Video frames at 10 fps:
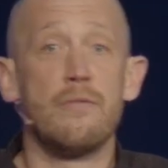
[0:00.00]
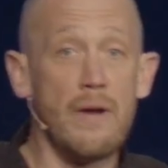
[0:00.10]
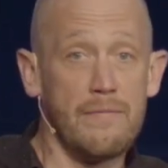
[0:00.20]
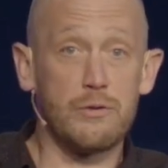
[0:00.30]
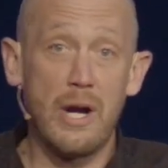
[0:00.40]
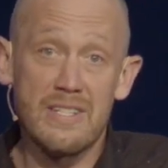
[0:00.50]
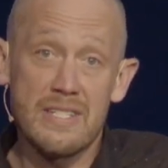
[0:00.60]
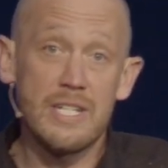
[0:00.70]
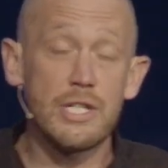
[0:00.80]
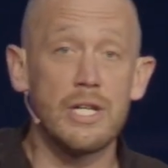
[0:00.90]
of
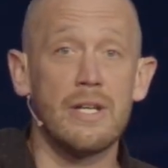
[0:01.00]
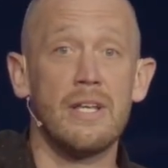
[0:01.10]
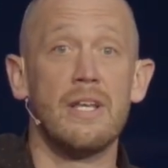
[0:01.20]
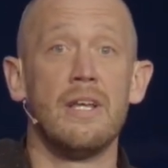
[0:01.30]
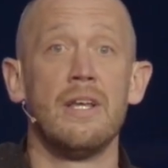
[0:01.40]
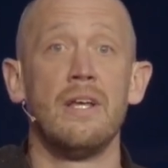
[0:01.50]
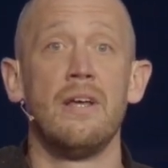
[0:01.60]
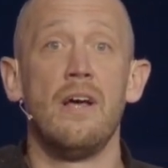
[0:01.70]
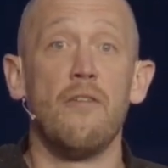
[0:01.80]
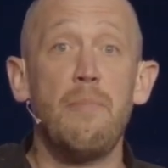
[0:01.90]
transition,
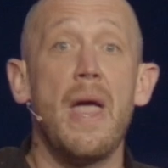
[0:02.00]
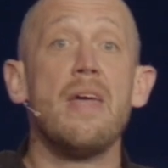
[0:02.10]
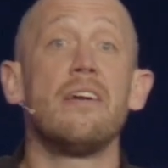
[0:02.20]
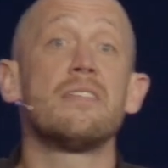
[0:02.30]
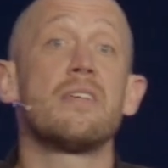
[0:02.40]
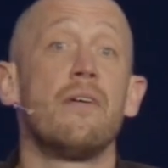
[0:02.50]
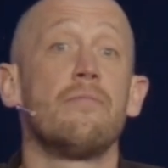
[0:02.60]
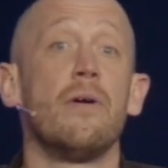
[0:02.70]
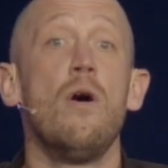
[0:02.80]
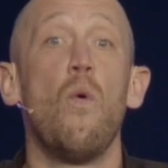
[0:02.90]
of pain and
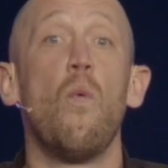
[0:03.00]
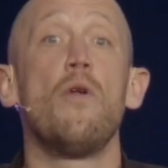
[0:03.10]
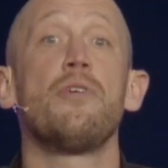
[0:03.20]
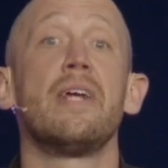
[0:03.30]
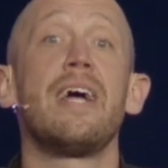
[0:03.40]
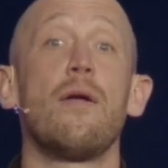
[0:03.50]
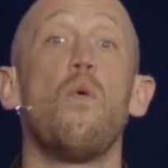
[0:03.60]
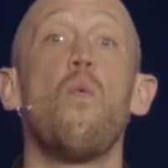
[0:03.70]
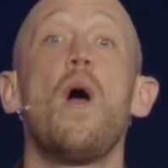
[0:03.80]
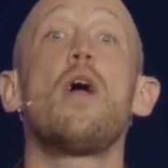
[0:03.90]
discomfort, wondering, God,
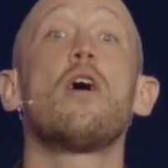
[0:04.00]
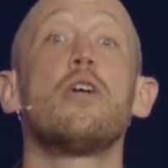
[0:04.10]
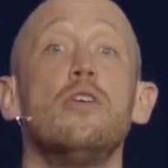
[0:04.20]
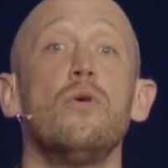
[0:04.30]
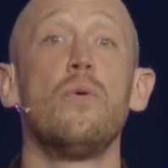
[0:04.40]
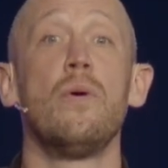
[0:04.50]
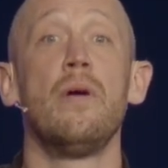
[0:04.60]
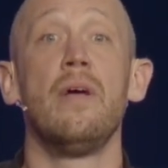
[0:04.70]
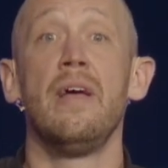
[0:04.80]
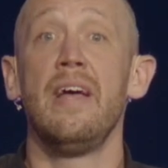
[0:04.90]
where are you
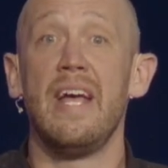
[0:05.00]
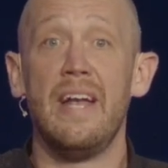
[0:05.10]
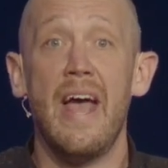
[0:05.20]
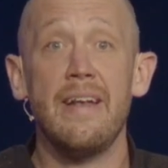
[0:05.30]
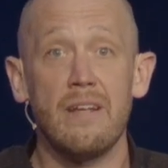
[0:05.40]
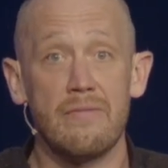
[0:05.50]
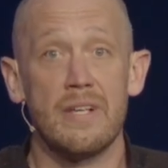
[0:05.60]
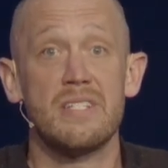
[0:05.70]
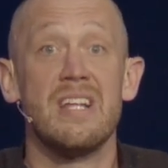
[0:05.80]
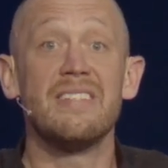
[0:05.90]
in any of
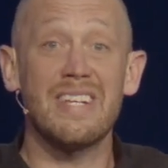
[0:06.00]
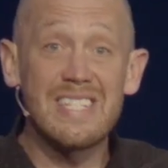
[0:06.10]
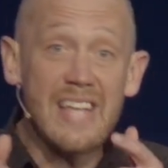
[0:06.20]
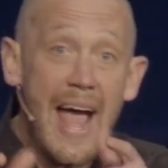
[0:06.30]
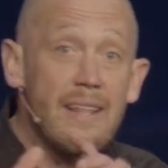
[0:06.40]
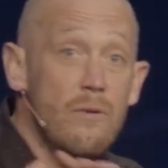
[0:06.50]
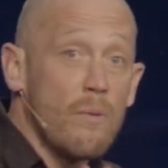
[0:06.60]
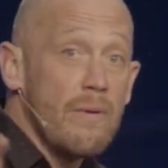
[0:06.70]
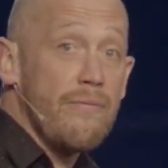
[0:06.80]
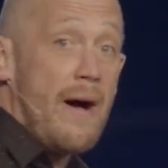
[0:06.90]
this? And it's exactly where
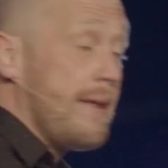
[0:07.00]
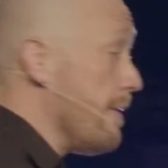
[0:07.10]
we find